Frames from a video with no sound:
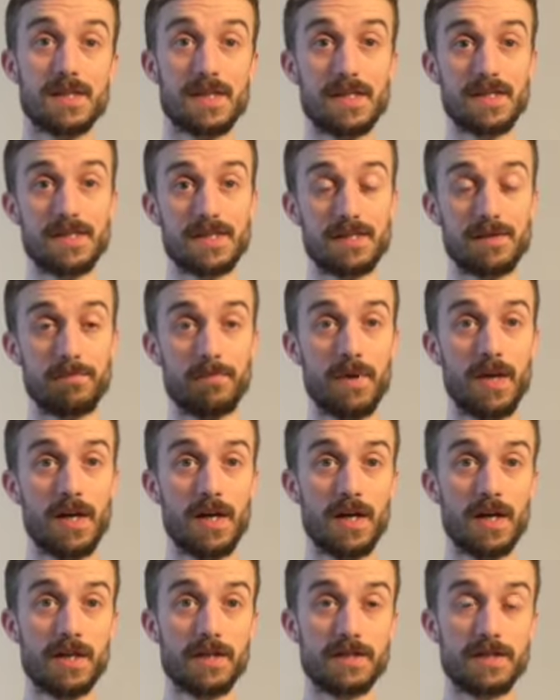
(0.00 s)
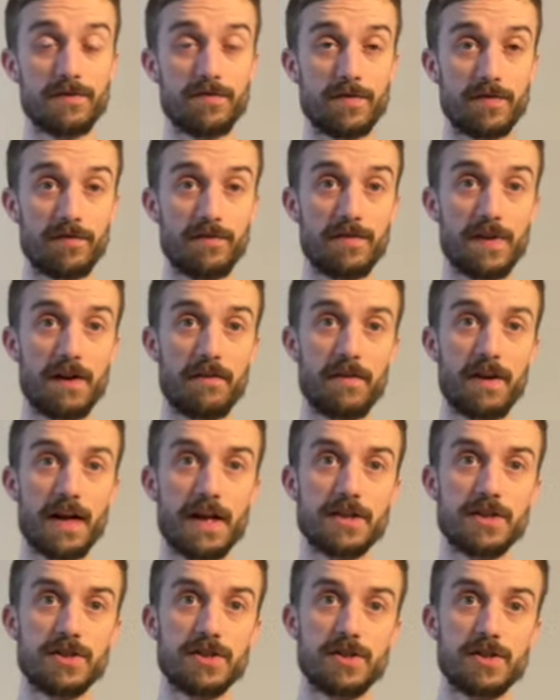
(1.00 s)
There's some different
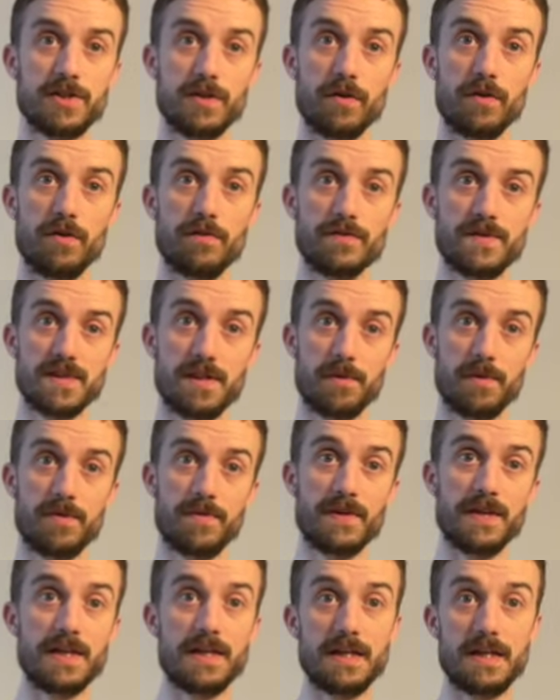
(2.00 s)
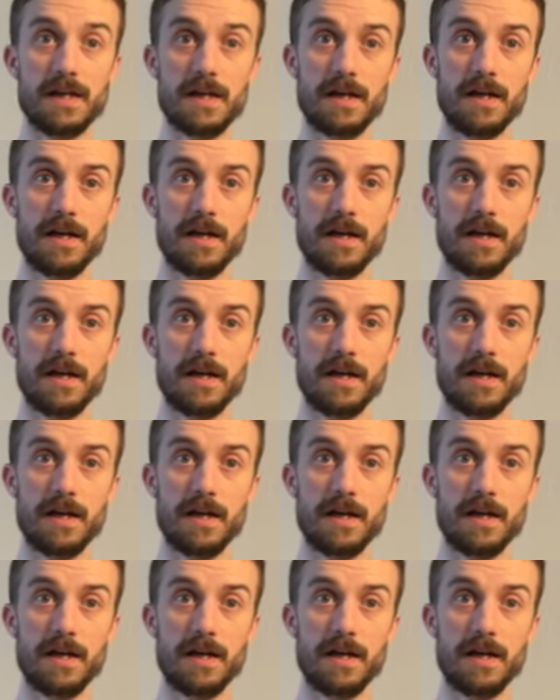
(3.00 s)
variations of some of the